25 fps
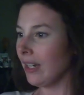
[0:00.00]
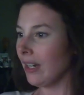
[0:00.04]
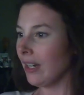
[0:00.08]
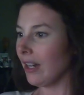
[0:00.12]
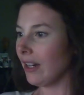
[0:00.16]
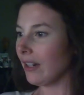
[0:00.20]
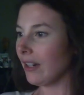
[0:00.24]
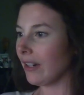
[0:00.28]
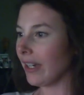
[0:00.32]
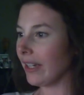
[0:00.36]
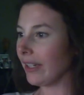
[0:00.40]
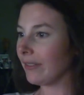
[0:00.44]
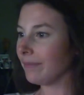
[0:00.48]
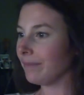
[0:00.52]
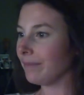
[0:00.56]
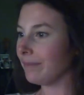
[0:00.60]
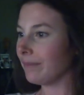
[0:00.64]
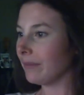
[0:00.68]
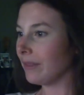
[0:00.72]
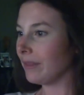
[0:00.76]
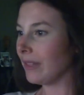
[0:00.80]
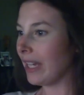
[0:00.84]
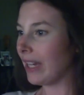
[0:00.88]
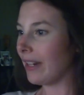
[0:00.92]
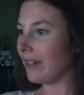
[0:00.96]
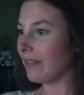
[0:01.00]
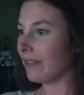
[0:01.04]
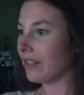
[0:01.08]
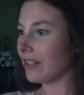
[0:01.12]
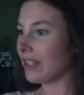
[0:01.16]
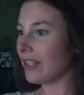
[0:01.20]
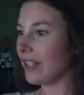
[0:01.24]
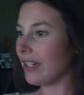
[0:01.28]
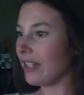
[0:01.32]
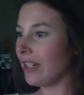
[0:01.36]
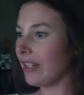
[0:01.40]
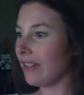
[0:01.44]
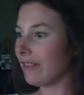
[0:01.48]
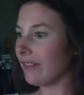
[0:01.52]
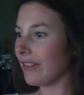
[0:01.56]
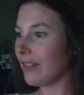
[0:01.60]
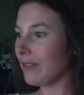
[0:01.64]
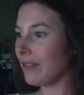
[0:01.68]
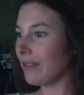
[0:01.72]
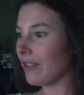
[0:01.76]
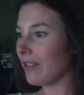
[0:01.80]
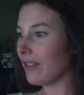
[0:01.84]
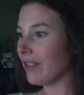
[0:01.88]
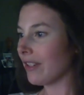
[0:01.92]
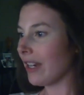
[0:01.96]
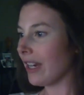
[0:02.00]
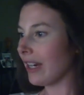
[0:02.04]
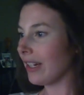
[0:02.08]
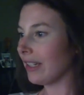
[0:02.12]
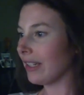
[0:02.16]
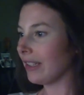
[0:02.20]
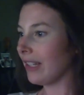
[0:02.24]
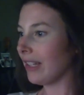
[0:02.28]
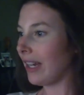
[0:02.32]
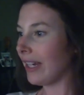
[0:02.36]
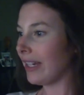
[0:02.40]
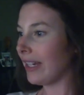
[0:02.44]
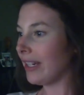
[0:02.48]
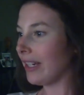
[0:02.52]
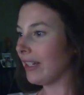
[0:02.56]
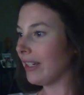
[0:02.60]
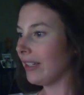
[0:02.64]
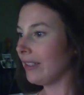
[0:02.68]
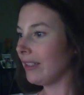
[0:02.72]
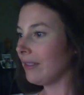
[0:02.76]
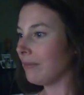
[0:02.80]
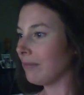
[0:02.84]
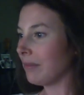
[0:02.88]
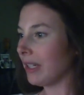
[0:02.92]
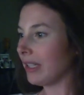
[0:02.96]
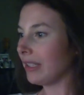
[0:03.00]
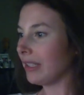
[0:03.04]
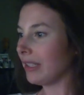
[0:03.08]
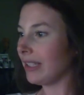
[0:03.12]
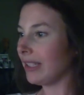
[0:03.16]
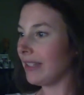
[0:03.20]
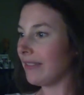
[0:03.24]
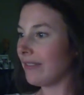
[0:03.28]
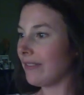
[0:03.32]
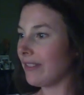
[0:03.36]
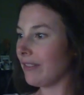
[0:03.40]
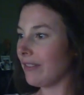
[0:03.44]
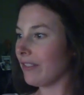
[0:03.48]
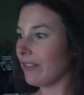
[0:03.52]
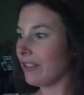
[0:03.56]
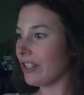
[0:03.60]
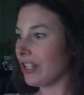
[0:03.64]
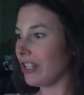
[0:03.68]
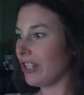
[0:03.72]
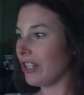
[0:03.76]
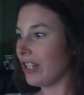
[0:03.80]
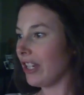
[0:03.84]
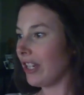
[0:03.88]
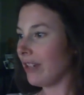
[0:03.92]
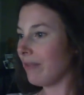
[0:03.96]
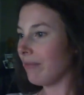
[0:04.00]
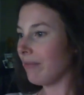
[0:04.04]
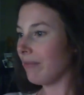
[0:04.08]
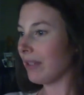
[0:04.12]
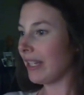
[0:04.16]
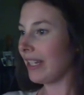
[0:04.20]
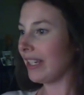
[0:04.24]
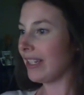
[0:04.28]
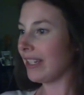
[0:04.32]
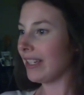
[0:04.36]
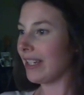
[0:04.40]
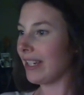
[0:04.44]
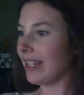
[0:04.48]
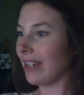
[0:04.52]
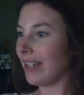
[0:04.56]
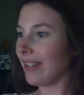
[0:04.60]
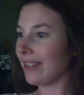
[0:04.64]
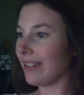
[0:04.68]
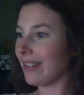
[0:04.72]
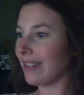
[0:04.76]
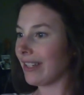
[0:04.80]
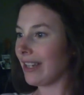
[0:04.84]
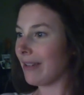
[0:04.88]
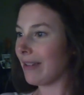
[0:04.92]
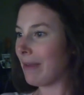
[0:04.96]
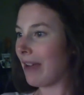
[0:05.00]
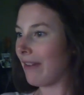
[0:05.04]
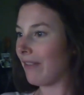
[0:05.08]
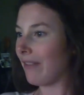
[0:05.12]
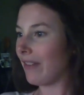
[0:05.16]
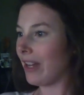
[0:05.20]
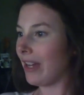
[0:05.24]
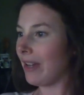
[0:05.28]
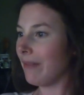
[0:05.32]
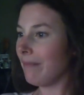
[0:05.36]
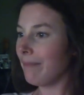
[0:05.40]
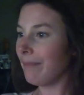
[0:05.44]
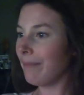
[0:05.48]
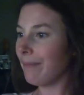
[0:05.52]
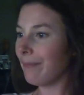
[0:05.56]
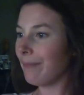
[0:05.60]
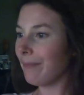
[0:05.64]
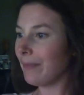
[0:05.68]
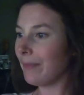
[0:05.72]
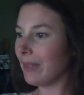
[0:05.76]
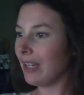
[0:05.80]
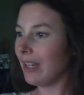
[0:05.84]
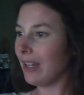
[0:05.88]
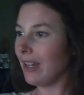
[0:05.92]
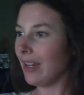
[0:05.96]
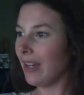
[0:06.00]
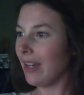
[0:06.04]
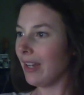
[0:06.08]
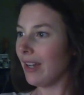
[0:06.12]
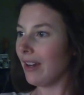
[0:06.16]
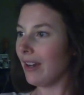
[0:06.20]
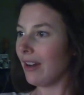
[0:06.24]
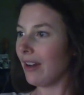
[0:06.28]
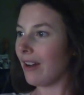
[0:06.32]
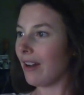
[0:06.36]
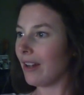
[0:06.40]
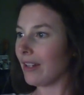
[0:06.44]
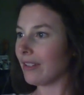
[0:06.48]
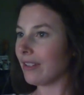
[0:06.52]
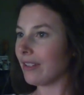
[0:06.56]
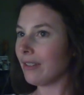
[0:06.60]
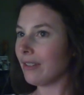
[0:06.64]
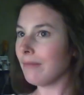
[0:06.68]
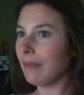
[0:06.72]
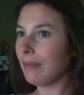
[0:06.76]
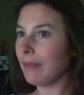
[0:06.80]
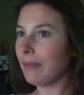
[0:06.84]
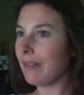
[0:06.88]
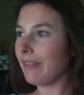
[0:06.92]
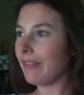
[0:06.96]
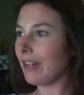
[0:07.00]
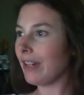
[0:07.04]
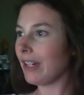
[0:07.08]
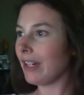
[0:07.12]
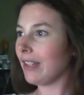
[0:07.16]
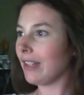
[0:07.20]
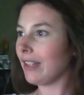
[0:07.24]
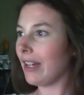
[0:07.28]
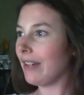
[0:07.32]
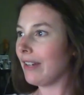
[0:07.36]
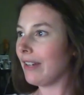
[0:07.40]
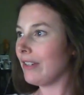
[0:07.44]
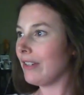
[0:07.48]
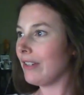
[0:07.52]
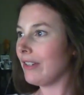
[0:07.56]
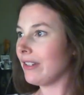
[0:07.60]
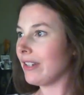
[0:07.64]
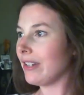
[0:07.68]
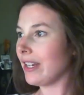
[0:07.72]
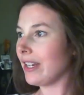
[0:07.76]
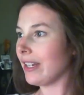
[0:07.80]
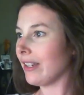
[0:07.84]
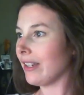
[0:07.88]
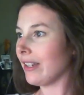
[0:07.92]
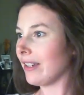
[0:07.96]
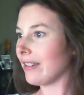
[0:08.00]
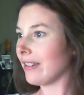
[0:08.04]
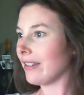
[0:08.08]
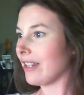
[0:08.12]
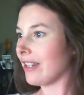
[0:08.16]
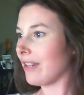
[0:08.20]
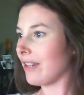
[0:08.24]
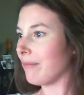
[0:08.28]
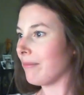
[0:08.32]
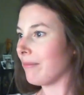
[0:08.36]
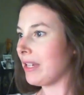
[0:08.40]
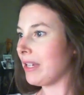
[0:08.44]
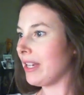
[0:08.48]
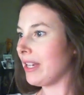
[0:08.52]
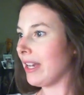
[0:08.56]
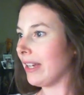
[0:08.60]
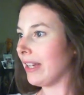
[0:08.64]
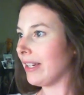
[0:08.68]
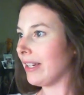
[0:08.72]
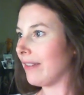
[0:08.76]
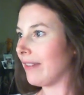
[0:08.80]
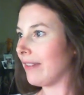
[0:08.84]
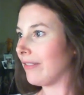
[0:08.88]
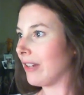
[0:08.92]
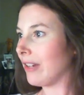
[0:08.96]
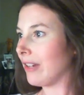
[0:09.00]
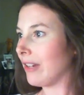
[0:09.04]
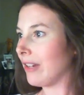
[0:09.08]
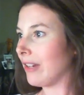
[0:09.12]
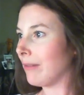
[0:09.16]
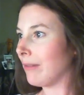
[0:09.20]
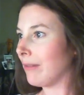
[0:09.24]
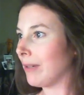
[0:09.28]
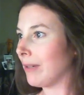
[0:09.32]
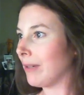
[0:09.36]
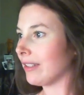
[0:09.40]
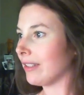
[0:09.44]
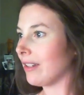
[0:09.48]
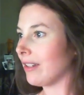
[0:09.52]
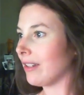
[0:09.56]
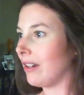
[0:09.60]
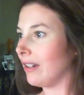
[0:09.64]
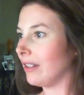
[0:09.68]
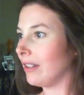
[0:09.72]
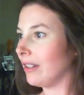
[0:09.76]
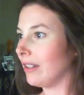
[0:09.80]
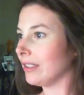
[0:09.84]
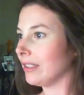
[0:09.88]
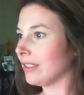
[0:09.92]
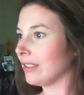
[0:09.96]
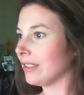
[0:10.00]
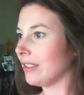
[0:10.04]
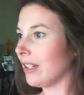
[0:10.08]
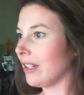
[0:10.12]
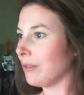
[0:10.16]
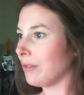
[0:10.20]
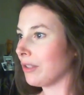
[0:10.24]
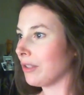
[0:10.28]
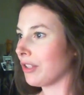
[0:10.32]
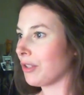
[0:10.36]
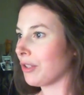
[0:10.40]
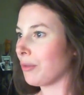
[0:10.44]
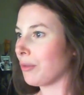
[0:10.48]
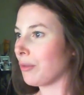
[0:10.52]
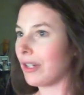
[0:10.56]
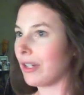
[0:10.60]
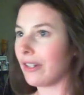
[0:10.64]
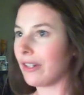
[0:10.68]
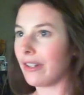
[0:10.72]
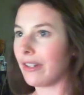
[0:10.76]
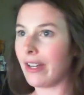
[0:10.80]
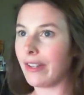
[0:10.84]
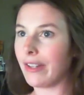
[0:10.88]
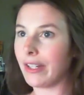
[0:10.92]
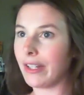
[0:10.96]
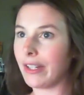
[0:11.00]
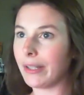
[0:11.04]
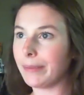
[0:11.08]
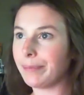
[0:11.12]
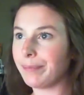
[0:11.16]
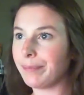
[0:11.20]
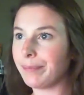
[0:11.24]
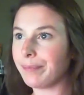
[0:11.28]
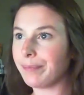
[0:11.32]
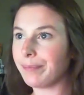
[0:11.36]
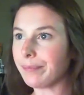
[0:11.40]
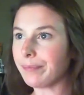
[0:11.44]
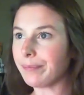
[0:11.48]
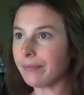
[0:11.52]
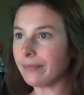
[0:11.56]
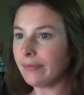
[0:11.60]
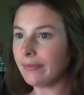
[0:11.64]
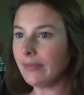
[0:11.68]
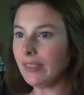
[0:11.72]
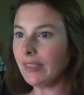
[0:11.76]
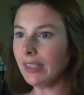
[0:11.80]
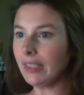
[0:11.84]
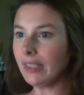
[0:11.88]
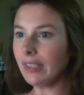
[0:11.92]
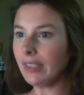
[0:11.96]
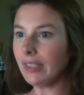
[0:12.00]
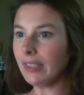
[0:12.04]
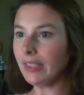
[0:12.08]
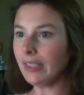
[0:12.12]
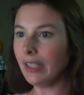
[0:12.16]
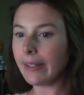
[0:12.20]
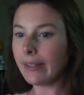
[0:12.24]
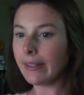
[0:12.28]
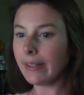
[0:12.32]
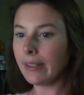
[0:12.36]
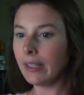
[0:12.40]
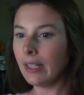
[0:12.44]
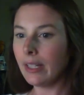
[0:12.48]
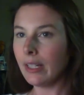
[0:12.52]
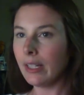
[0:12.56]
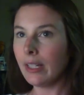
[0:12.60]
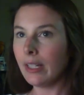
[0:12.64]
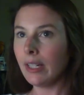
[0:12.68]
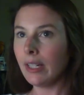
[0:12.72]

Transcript: okay, we have Christina from North Carolina, but lives in Virginia, planning to take Exam FM. Awesome. We've got a lot of you taking Exam P and FM on this call. It's not just one or the other. Okay.